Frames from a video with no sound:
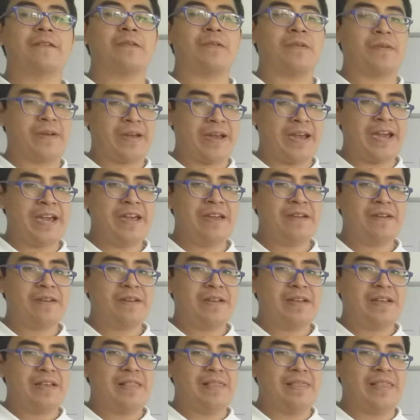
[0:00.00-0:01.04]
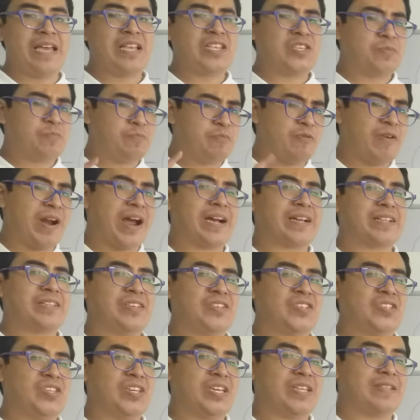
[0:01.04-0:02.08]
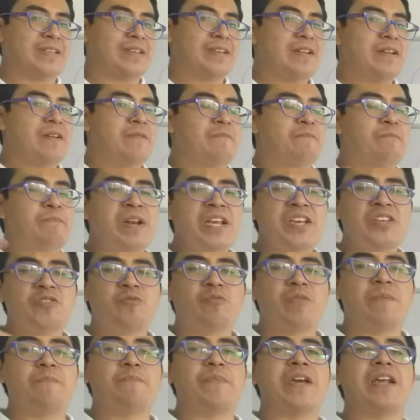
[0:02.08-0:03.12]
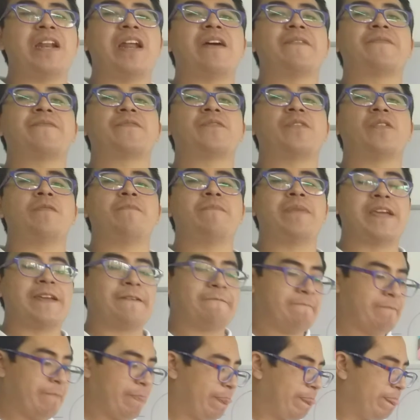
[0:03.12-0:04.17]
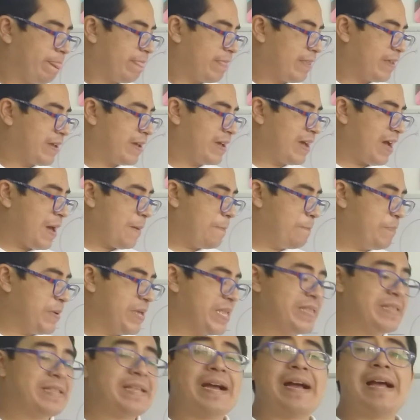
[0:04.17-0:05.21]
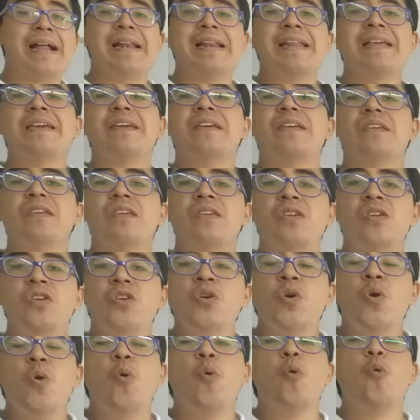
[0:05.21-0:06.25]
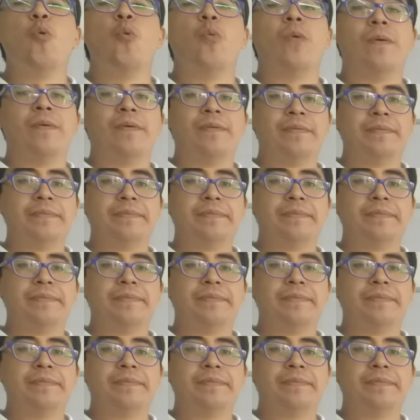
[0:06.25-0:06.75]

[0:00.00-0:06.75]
Okay? Let's practice it. Please repeat after me. Capital U.